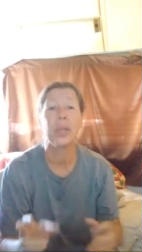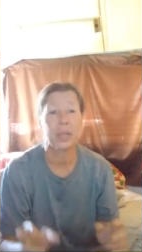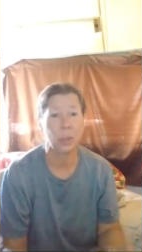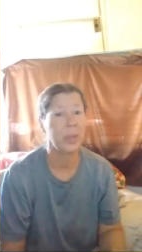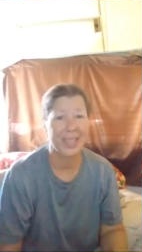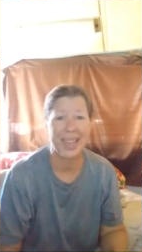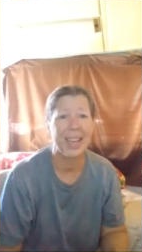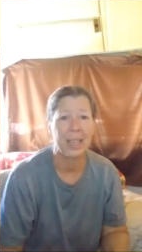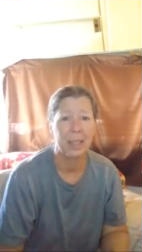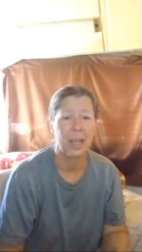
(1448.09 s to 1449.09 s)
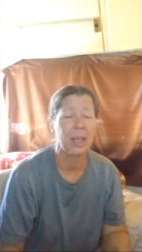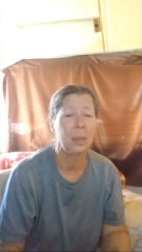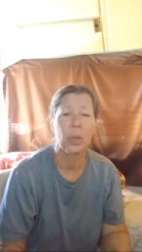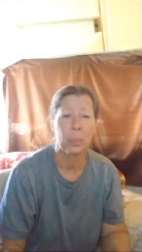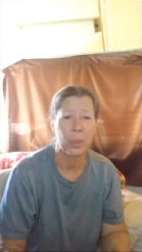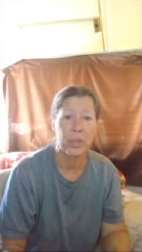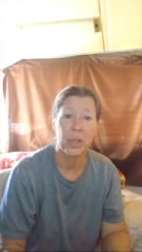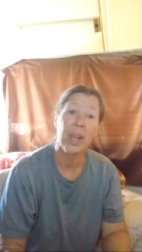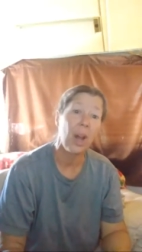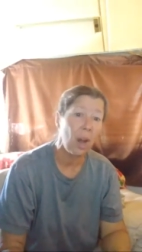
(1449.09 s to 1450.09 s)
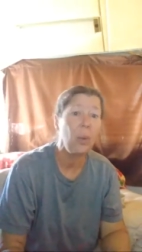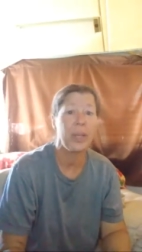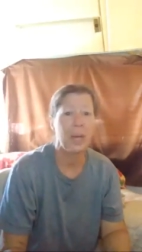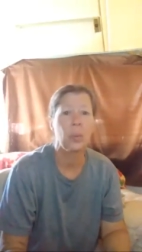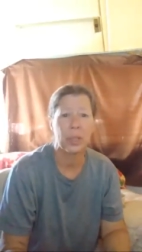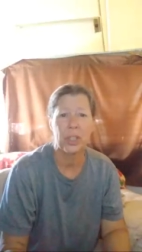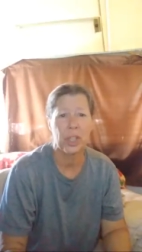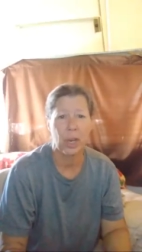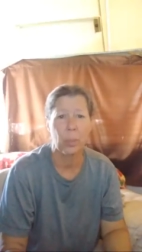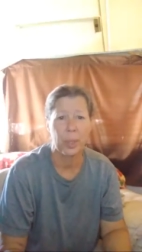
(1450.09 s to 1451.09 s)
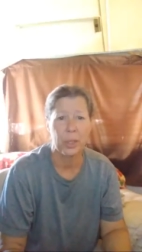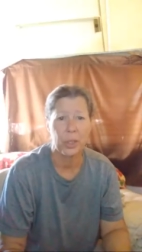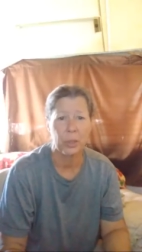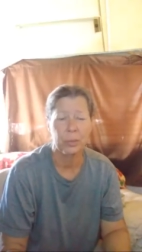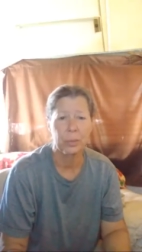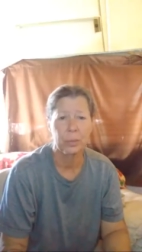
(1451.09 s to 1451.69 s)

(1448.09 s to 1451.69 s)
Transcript: I will get there when I can. I am one person. Oh, and I work at JOB too.